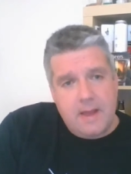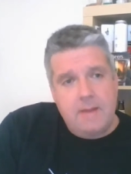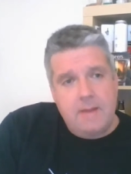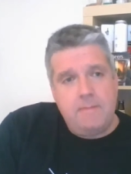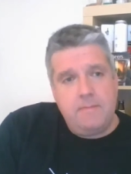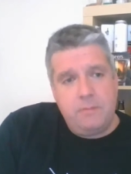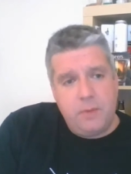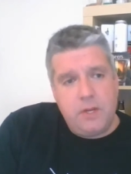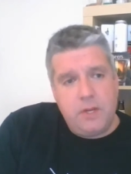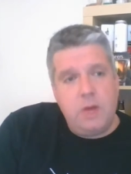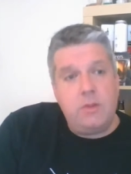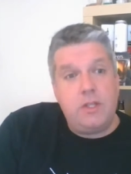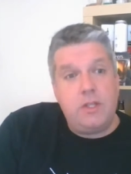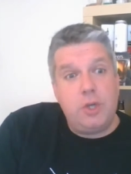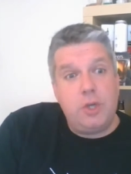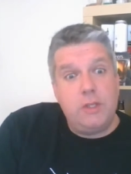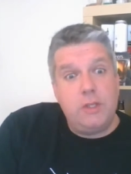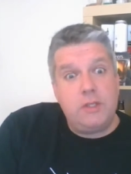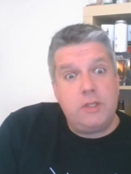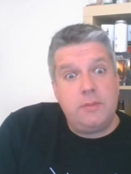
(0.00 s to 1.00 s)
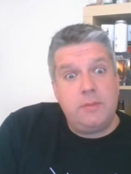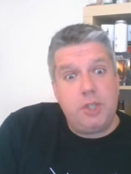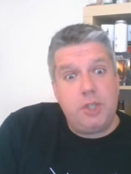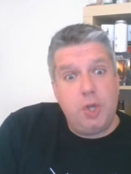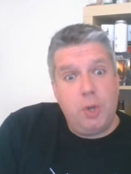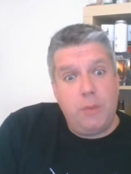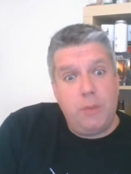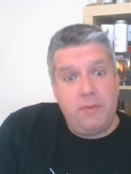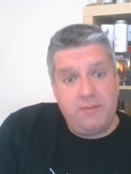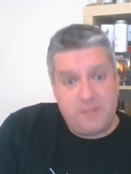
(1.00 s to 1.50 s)
We know the
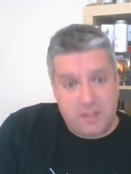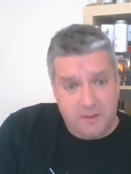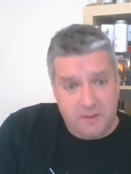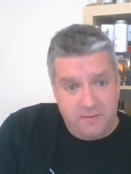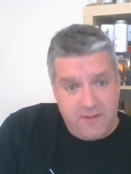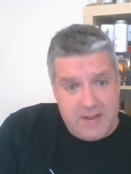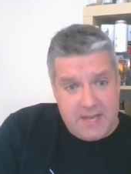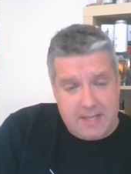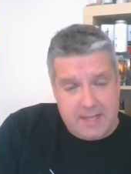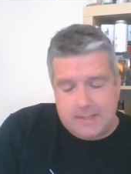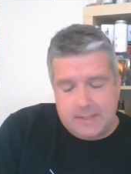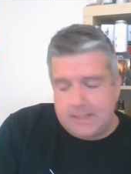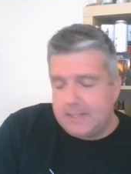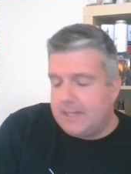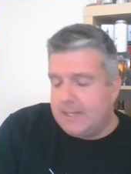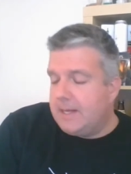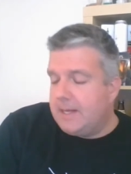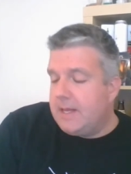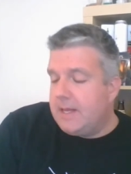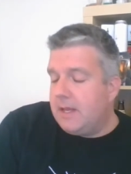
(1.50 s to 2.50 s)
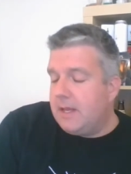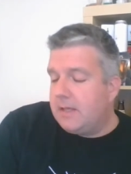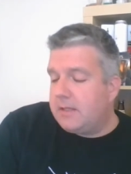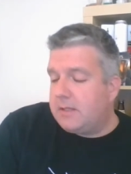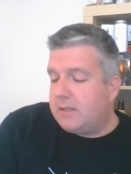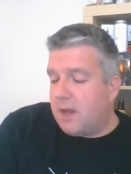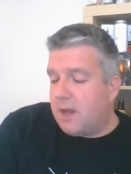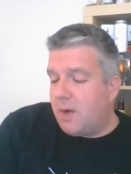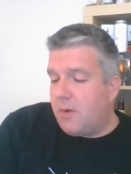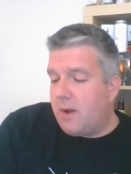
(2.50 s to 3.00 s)
tulip of something else.
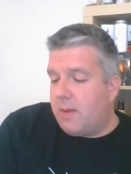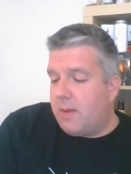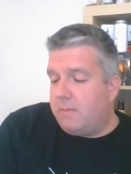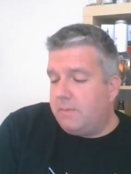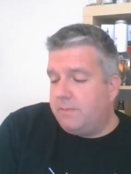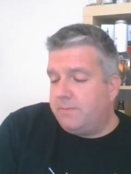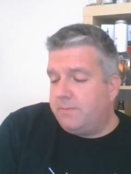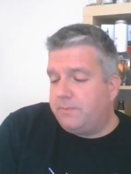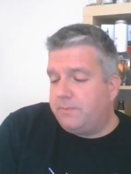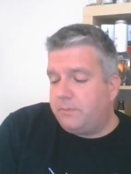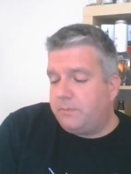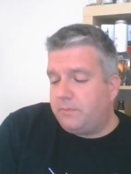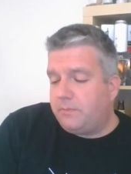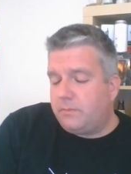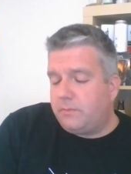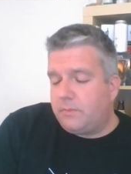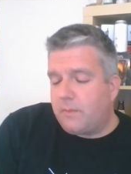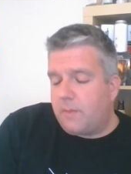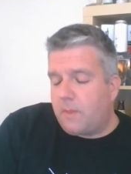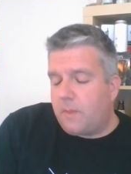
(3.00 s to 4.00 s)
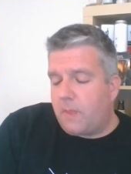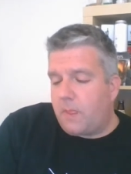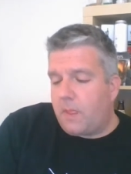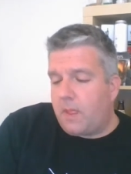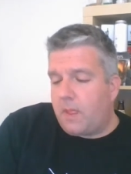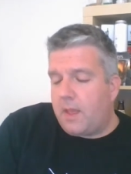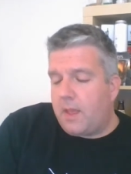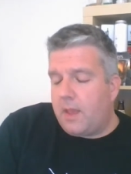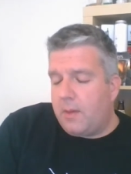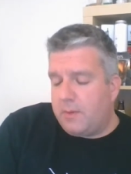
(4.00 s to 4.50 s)
So
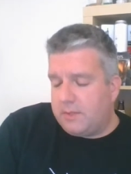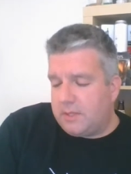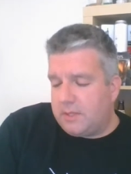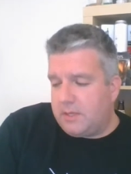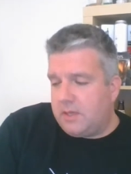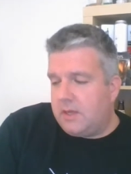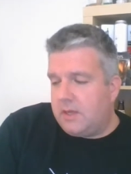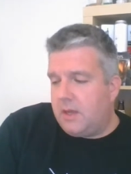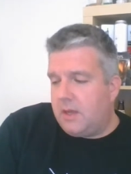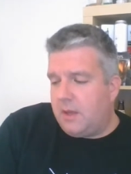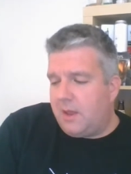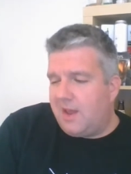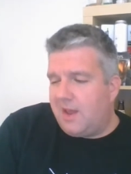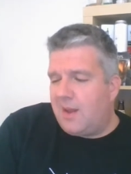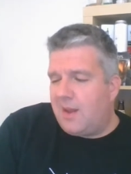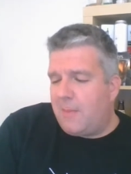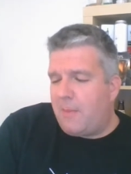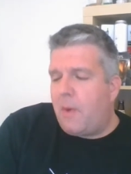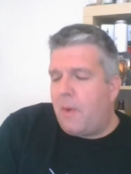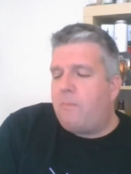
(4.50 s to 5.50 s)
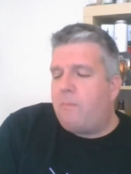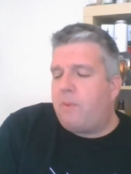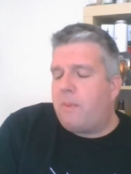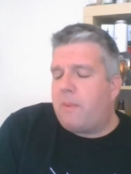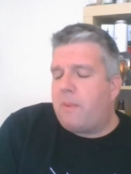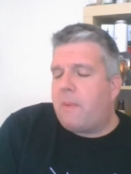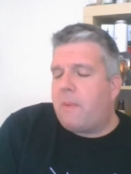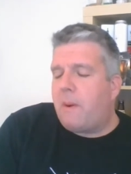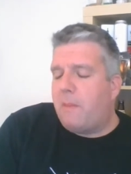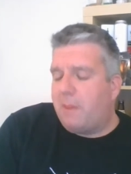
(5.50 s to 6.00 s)
it was in a
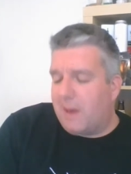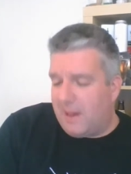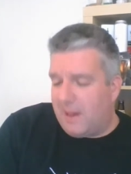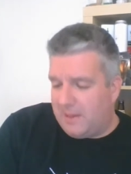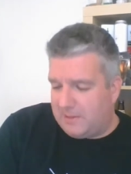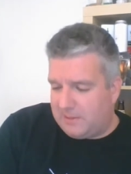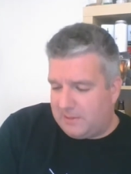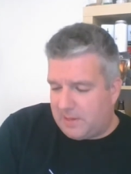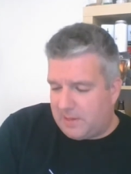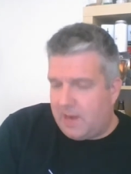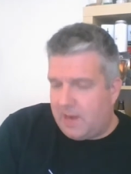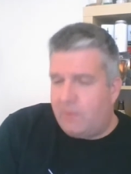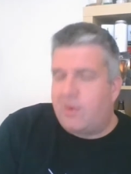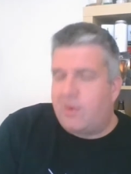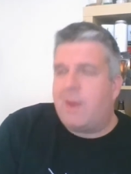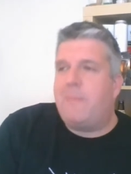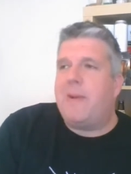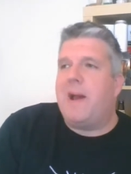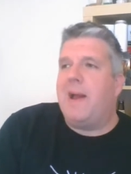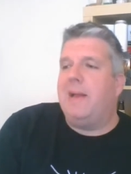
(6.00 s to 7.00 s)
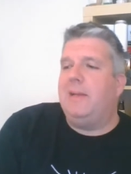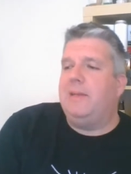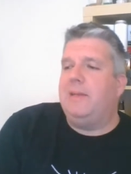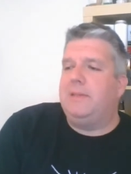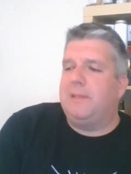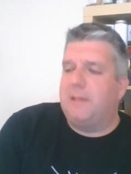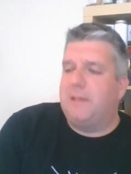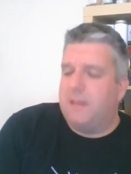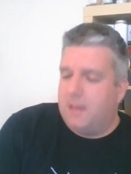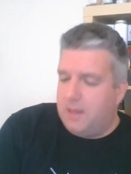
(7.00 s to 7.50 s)
proper pub glass. It was a
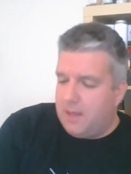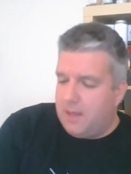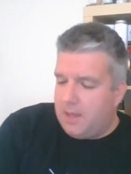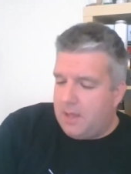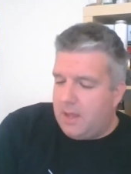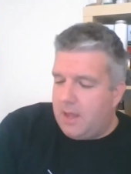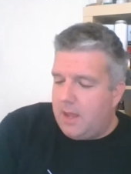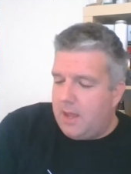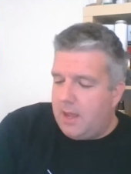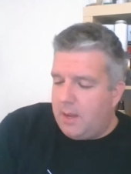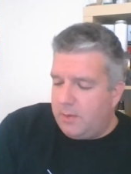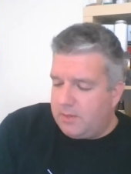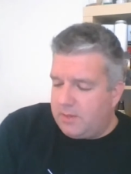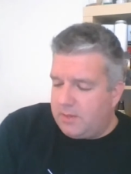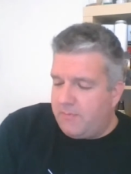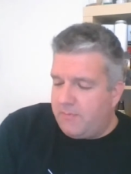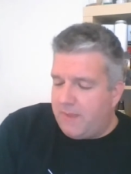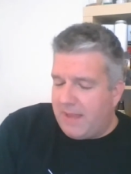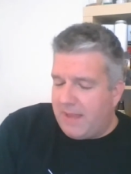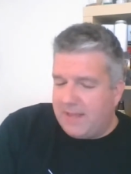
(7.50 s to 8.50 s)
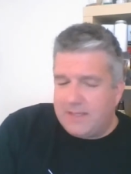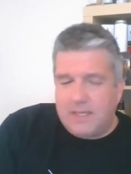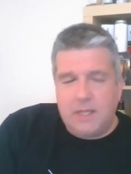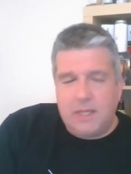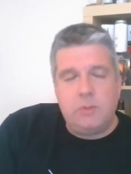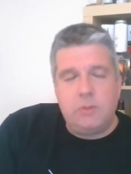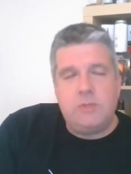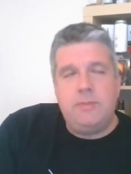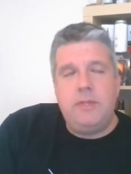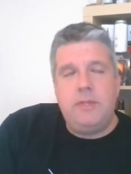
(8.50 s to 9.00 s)
pint. It was a best.
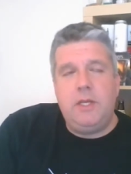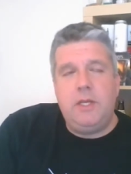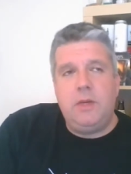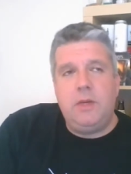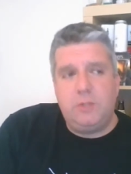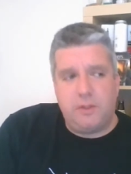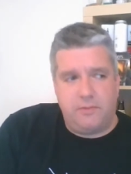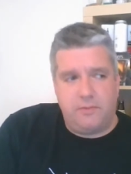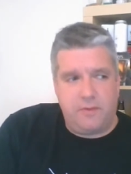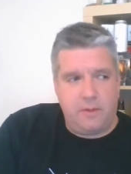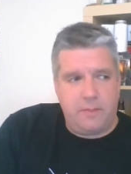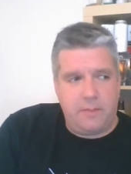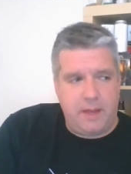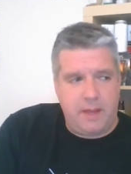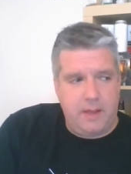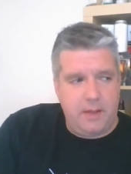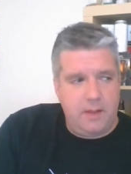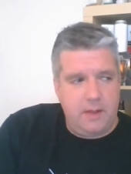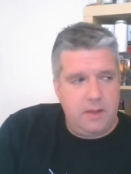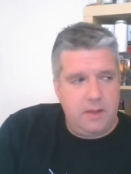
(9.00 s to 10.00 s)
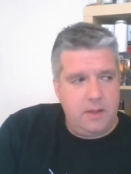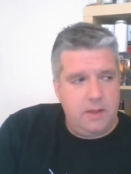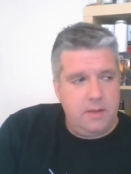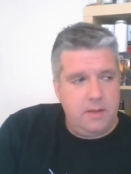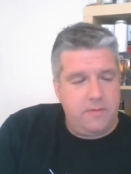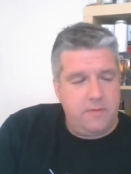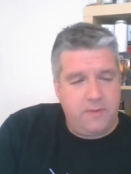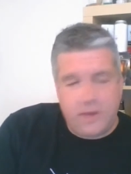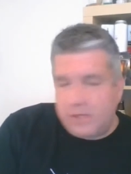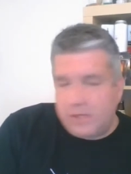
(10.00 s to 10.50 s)
It was a beautiful beer.
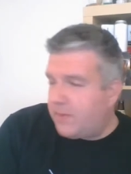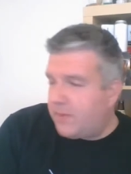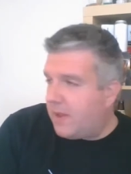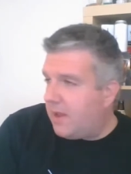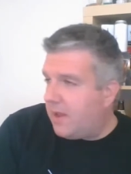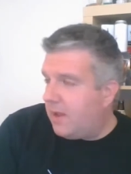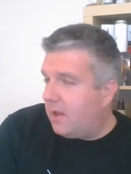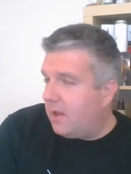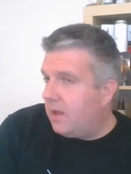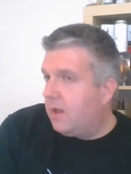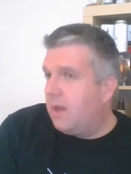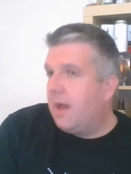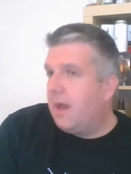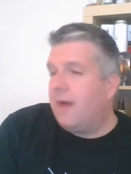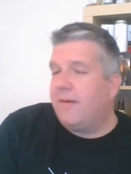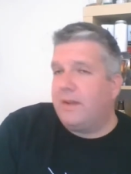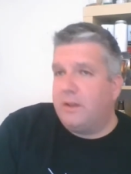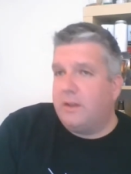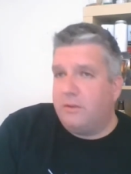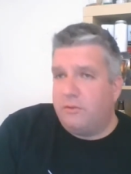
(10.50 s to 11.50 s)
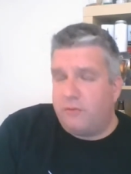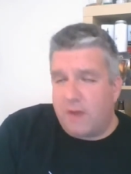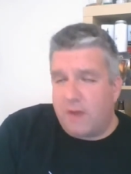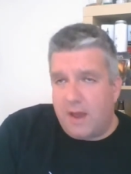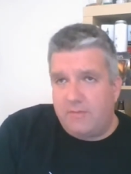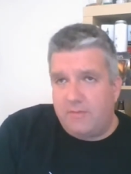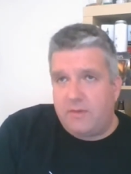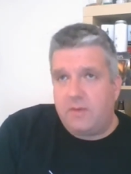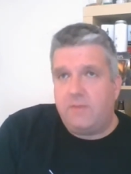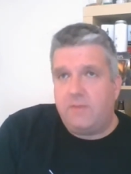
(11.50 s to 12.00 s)
First beer I had on
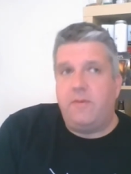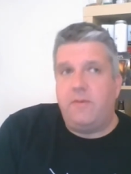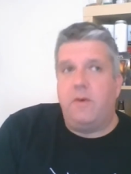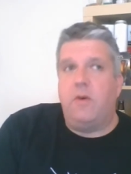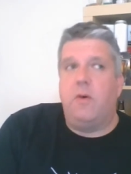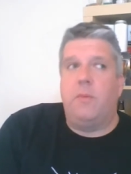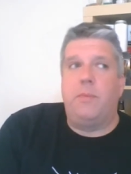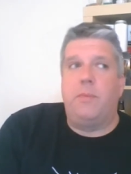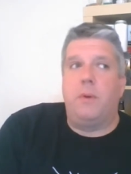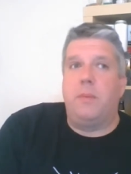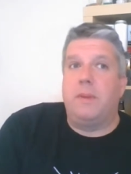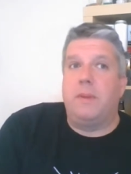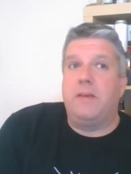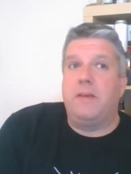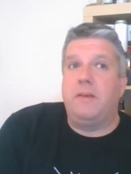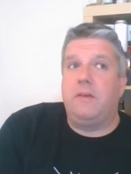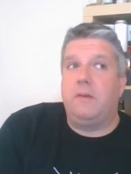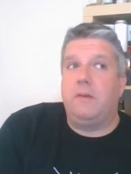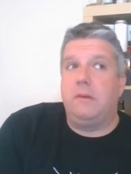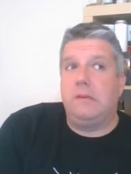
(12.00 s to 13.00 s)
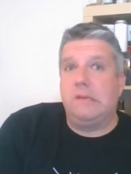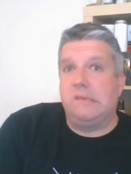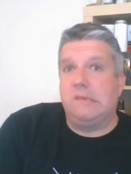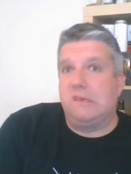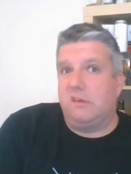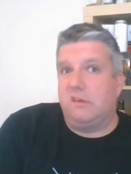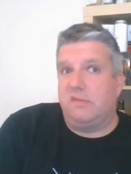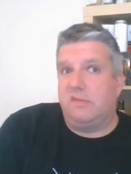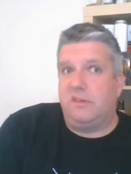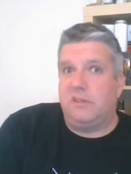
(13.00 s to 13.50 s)
draft for probably
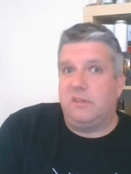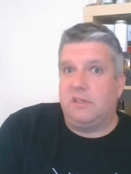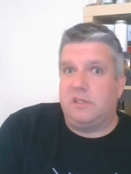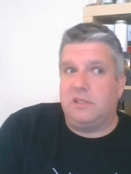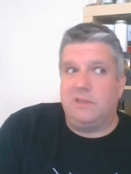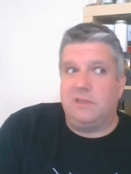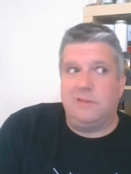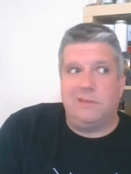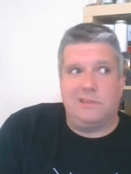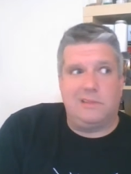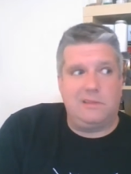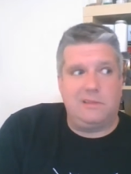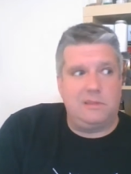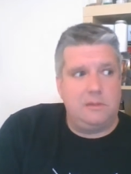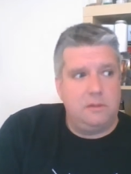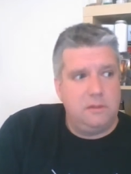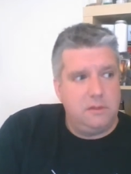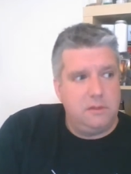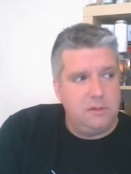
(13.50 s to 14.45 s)
fucking almost,